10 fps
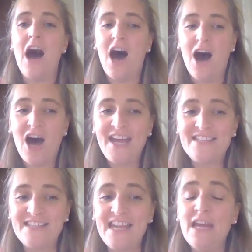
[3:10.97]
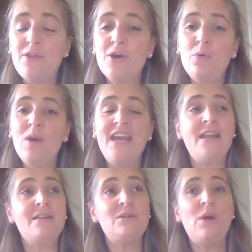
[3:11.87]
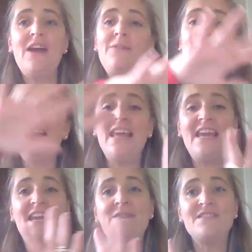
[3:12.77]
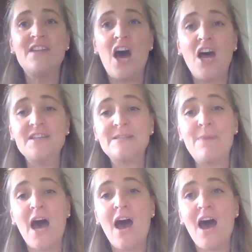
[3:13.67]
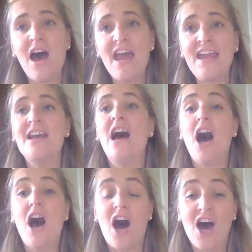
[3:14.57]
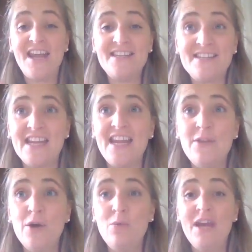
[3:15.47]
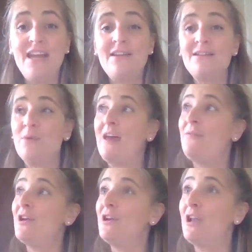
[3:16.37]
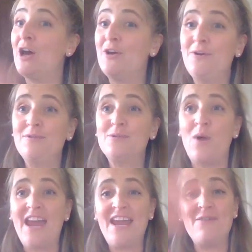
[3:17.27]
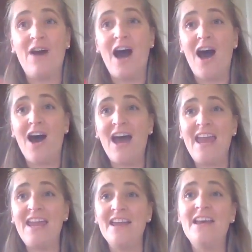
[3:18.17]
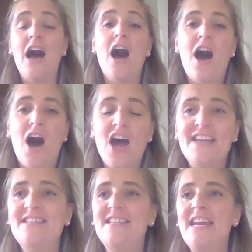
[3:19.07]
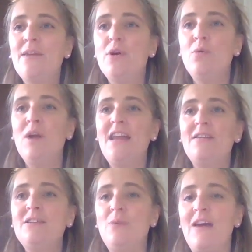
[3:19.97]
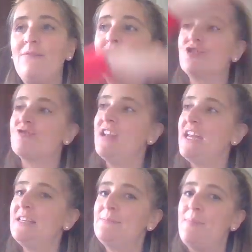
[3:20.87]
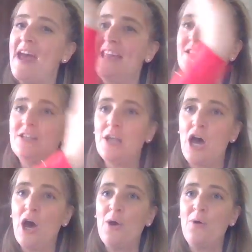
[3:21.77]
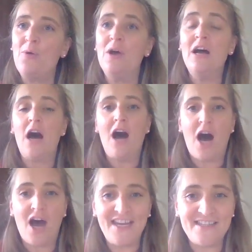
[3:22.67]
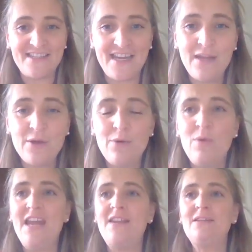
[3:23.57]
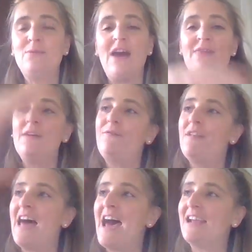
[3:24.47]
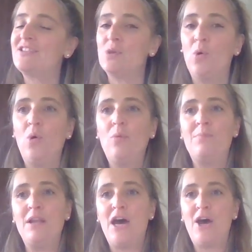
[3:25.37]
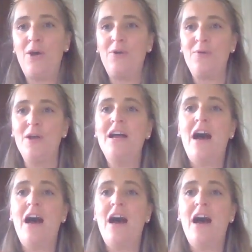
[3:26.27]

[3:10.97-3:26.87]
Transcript: I see the wind when the leaves dance by. I see the wind when the clothes wave high. I see the wind when the trees bend low. I see the wind when the flags all blow.